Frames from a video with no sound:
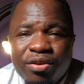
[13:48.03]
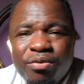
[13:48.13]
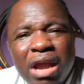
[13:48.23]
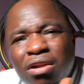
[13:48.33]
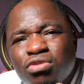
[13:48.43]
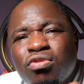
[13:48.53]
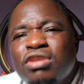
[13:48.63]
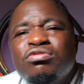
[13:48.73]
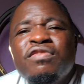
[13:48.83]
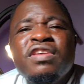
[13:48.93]
we are not
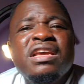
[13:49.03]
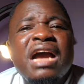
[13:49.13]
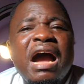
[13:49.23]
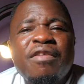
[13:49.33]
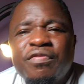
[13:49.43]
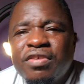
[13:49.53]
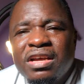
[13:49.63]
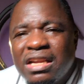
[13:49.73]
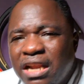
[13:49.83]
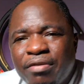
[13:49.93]
going to even have
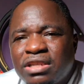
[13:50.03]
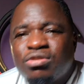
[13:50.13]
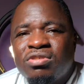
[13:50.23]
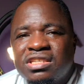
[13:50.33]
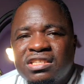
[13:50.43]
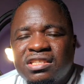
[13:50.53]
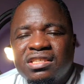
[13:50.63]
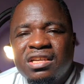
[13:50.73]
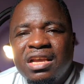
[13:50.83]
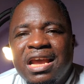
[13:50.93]
the
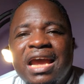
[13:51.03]
resources.